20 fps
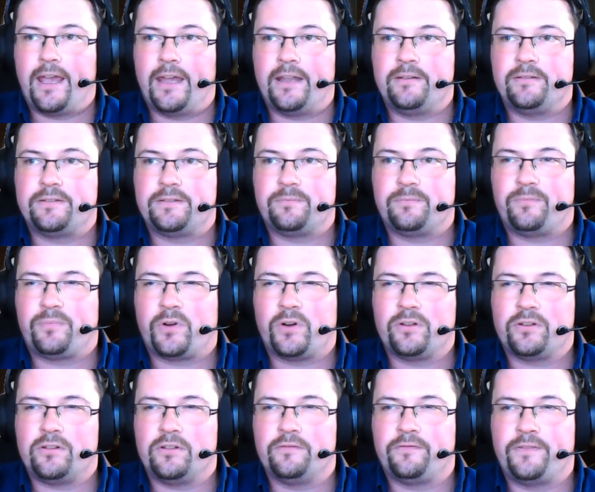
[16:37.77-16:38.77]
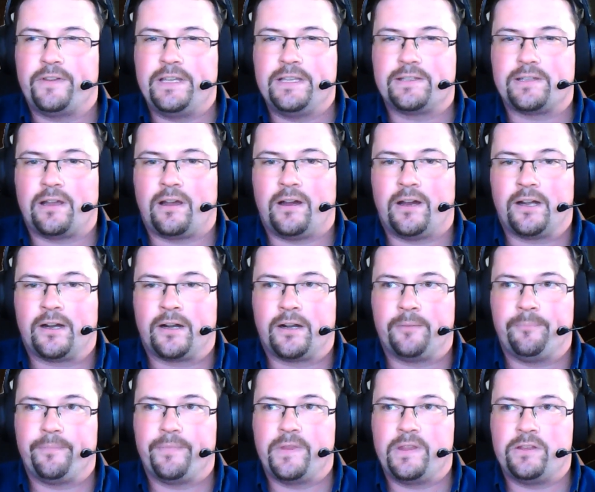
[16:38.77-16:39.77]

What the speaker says: And protocol fees are,